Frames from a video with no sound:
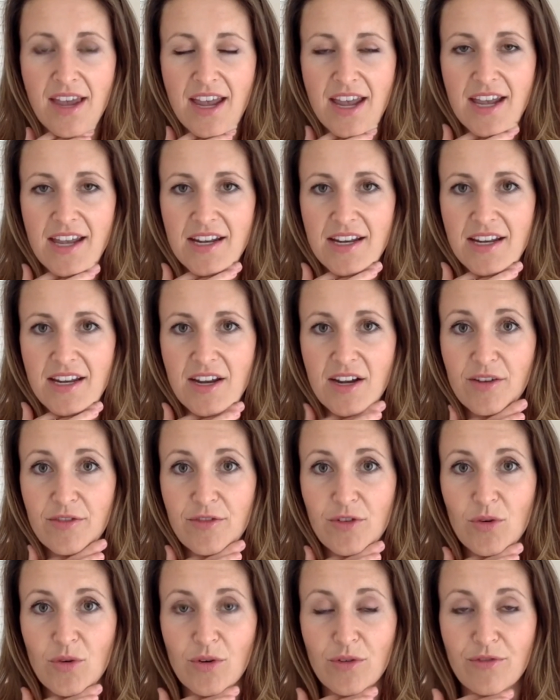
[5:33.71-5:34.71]
any of
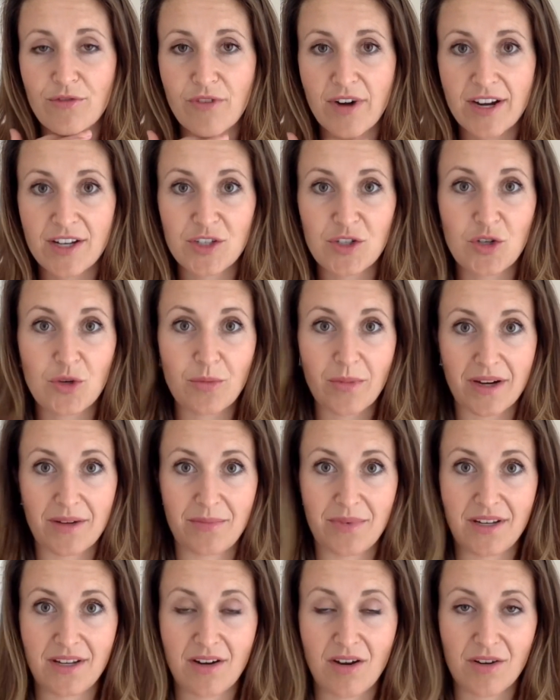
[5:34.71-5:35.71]
your friends who might
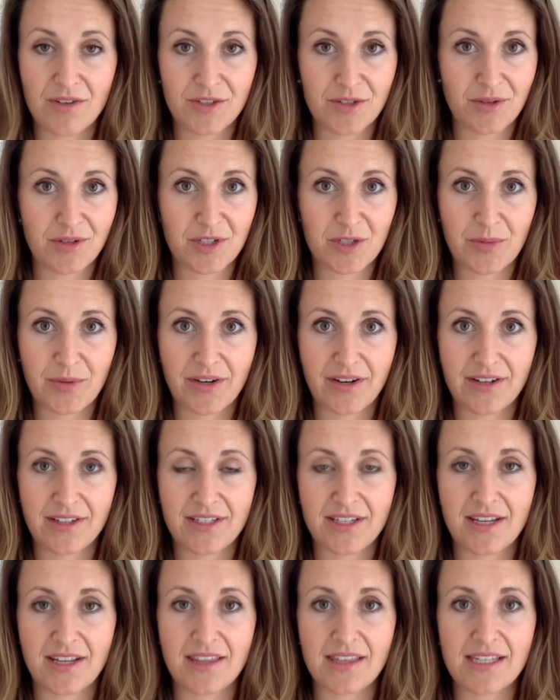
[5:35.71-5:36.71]
be also
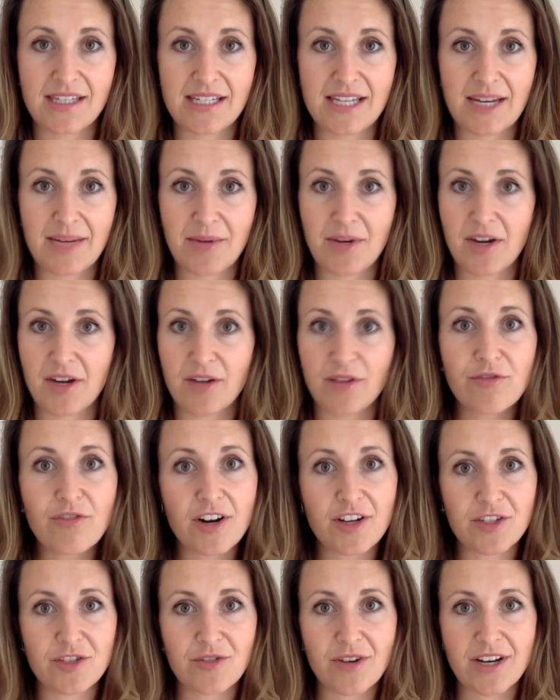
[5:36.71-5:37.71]
experiencing the same kind of
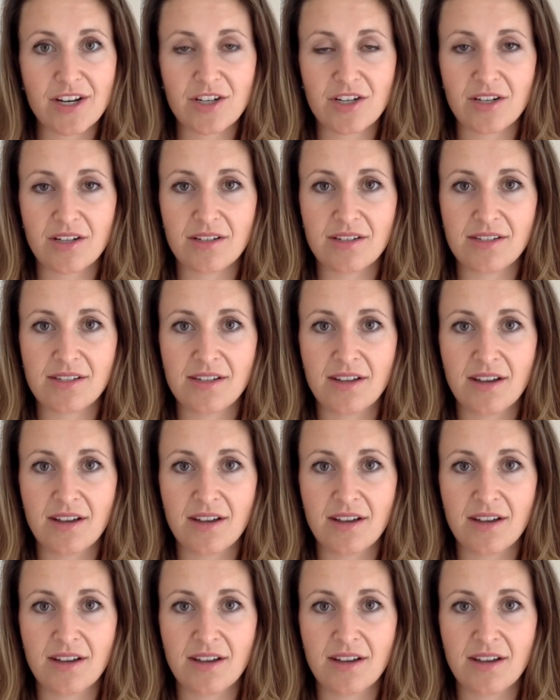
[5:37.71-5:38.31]
frustrations.